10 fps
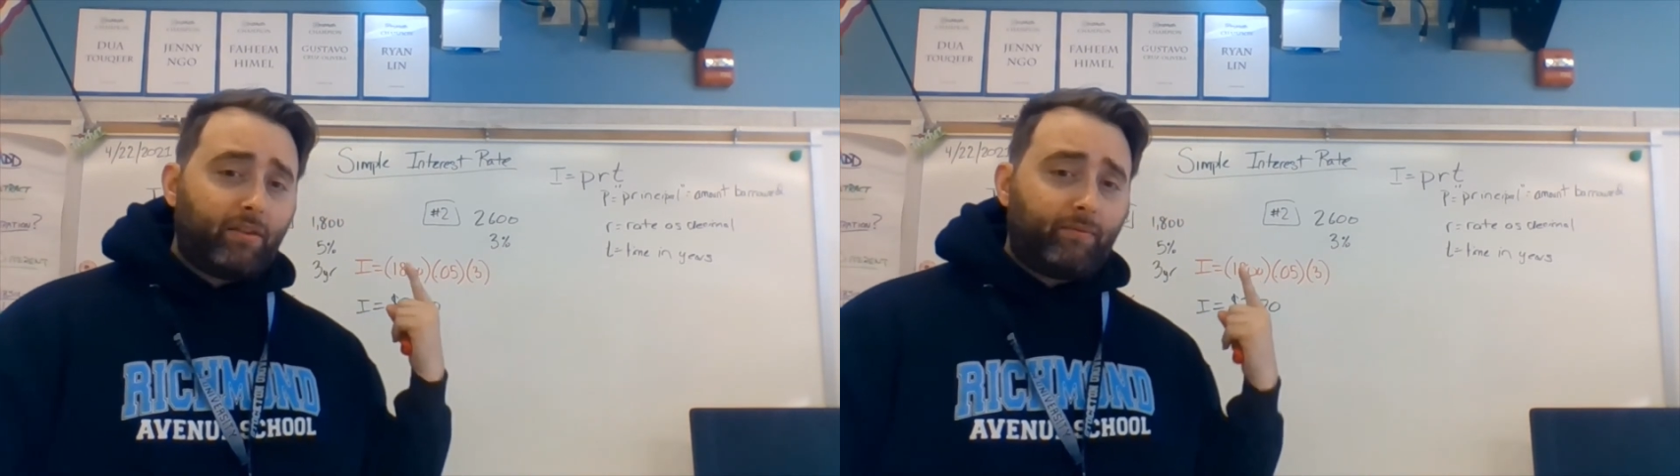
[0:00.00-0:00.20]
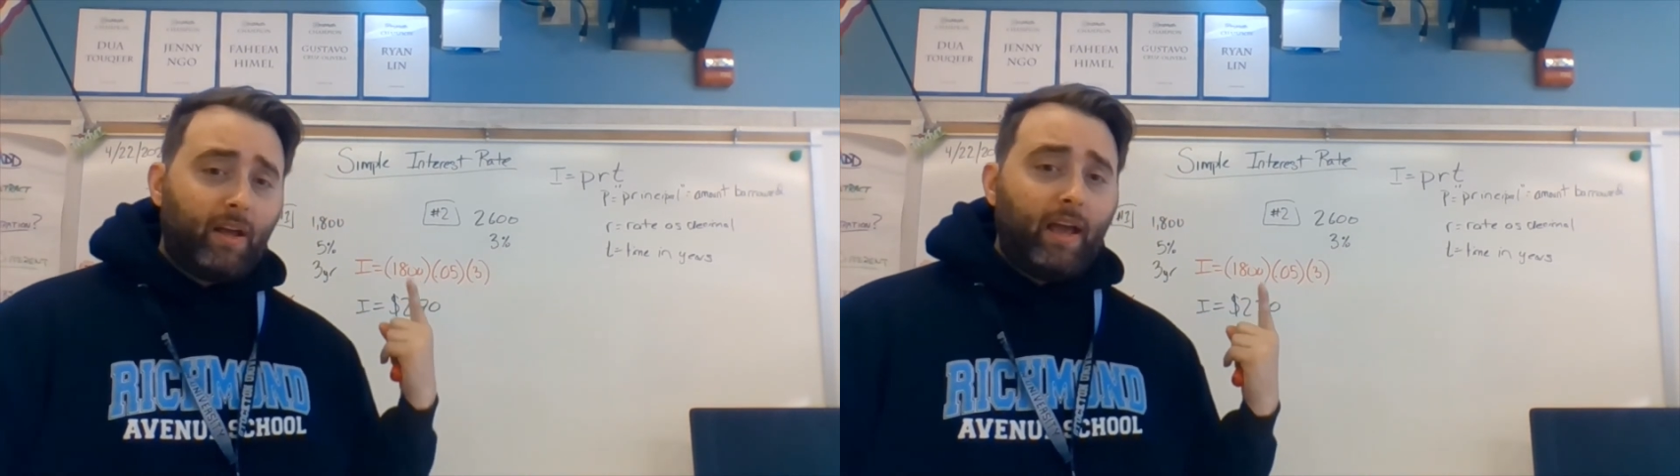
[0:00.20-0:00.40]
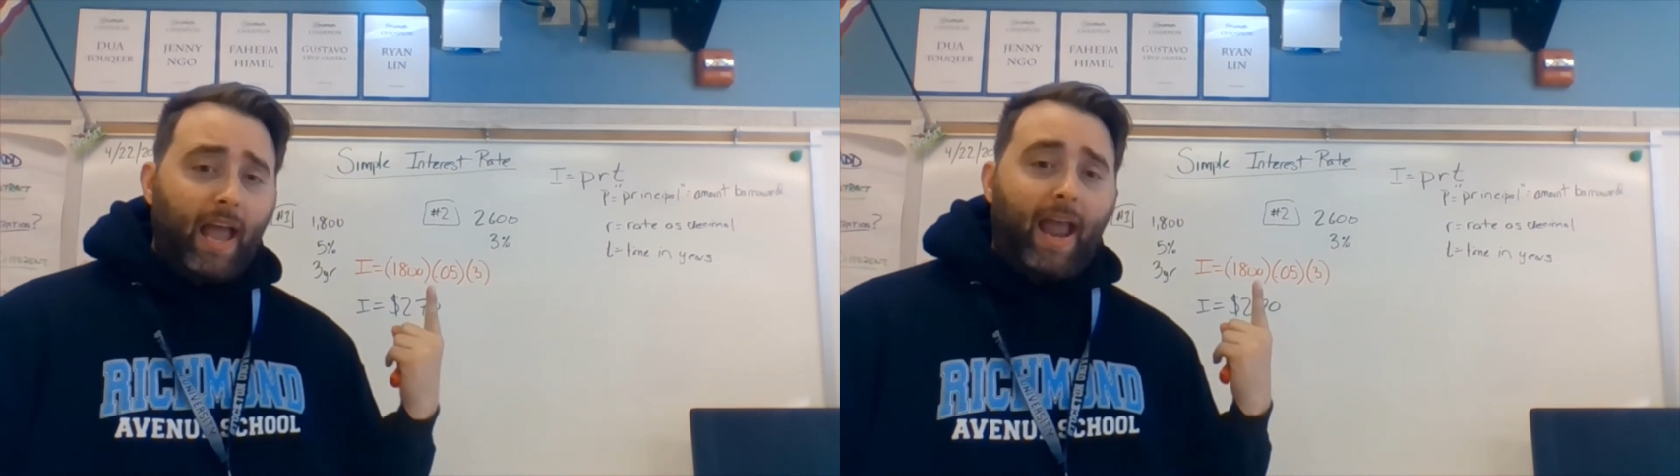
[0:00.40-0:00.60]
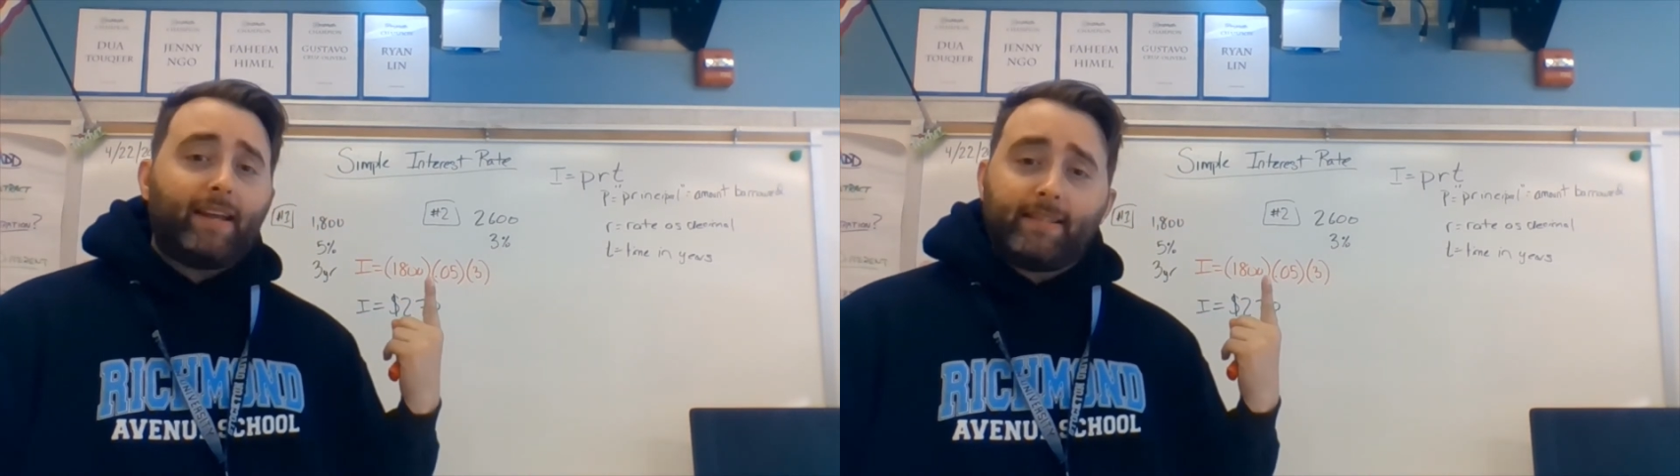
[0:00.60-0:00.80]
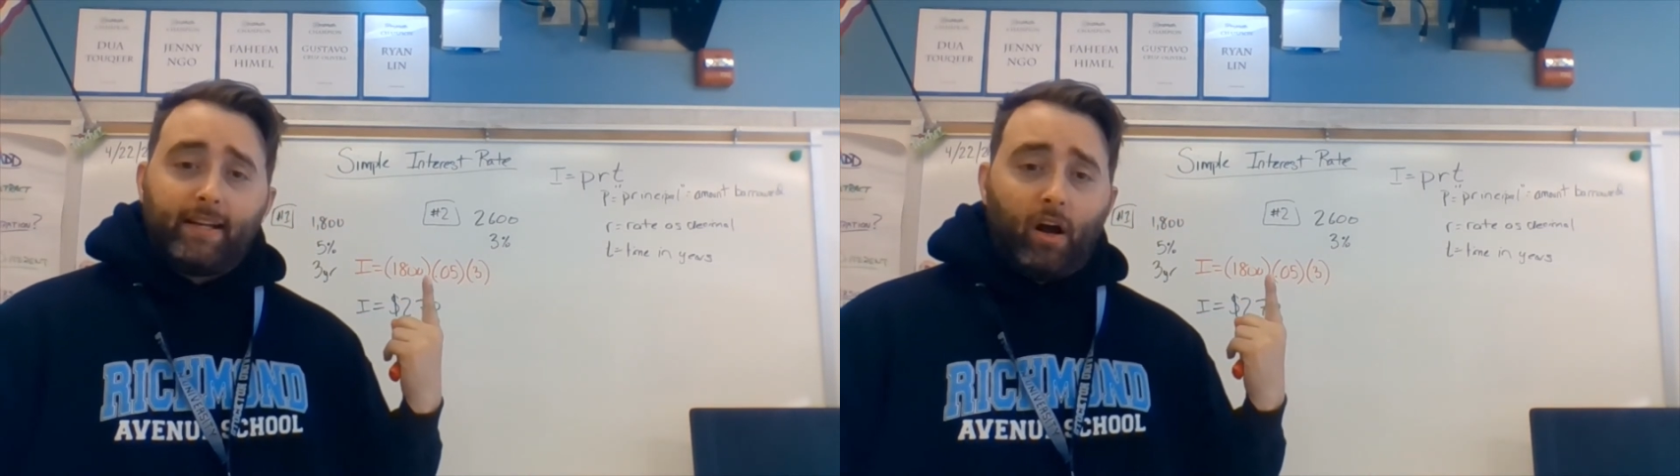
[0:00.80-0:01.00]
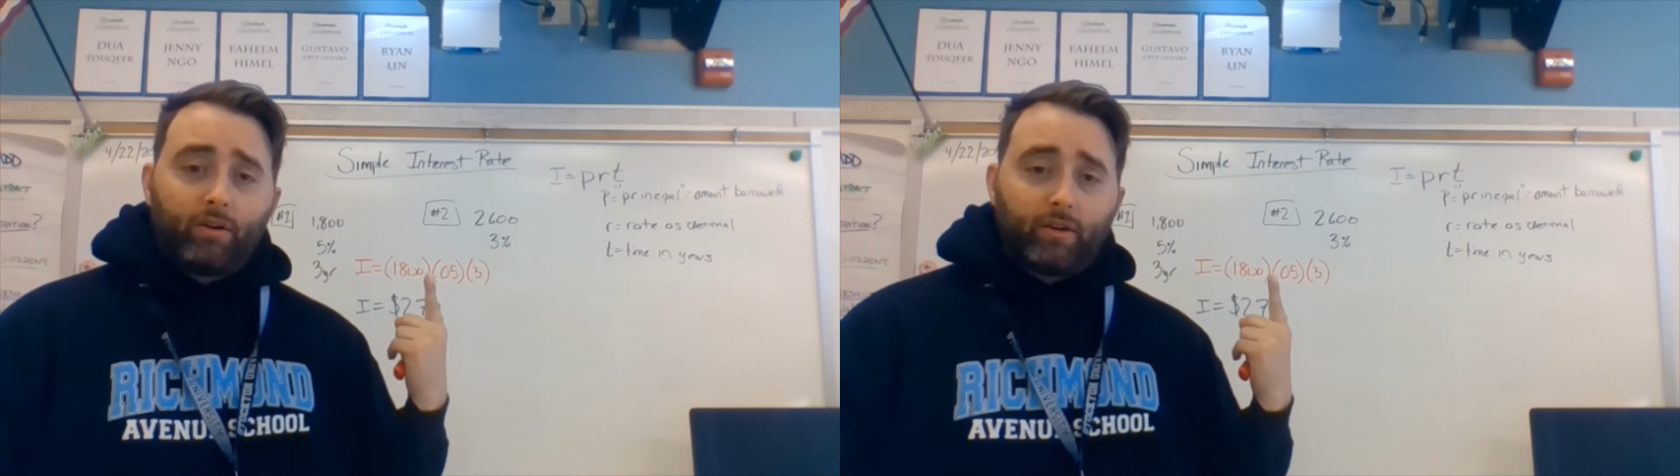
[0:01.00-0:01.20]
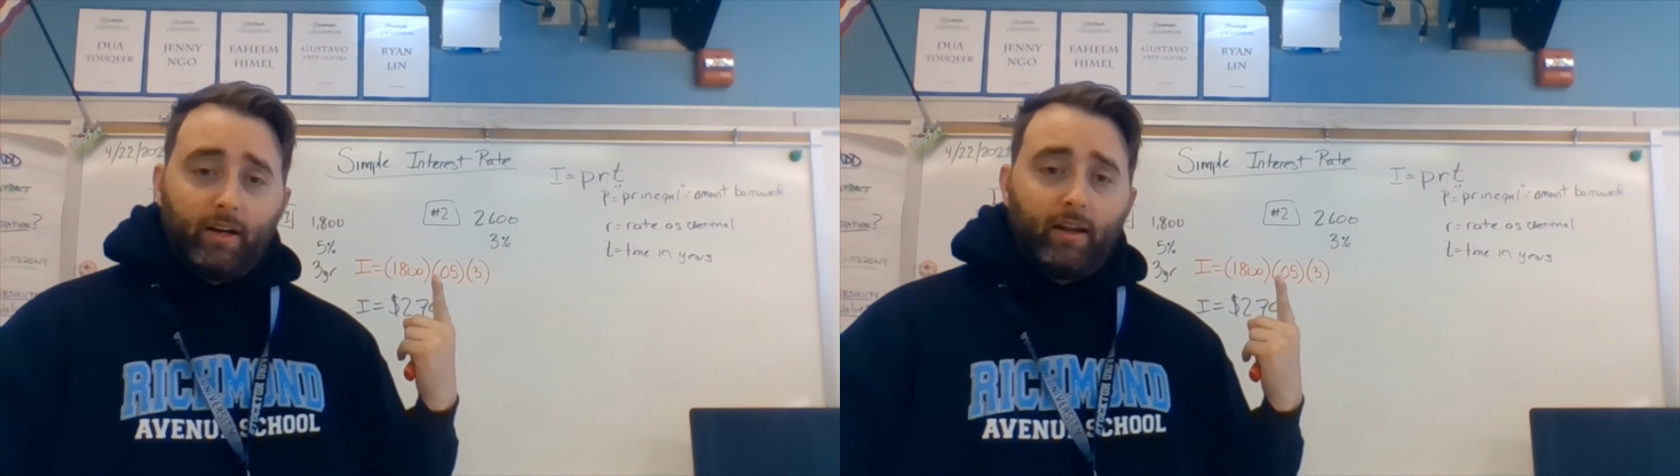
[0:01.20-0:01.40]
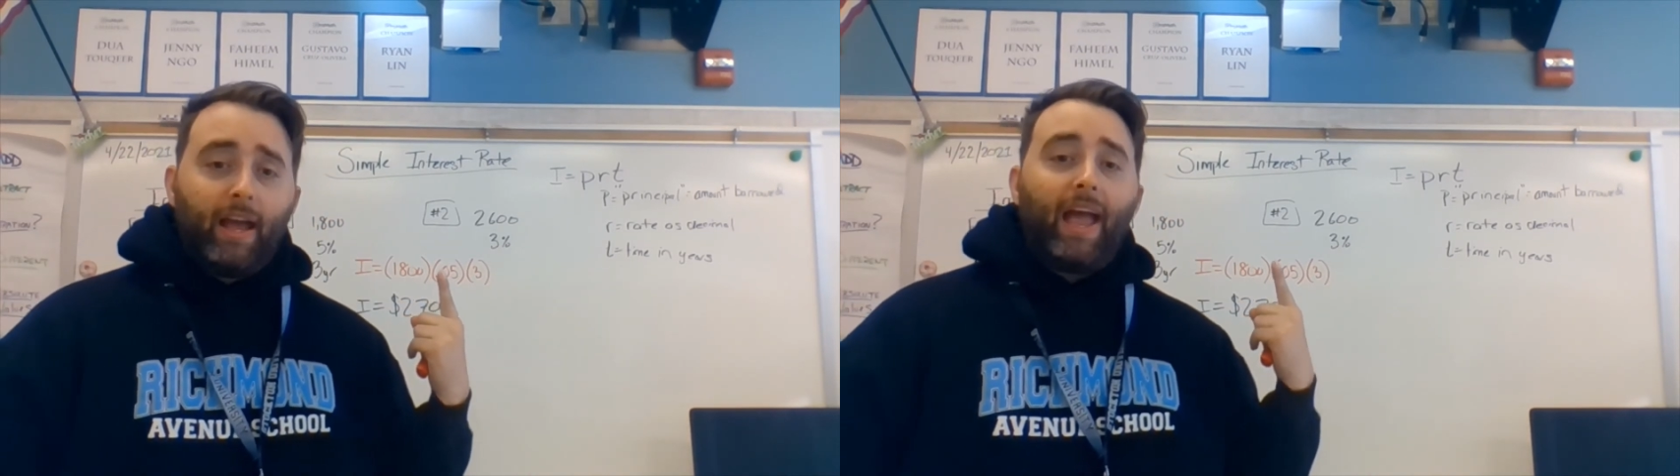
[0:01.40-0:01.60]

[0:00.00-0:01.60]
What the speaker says: the $1,800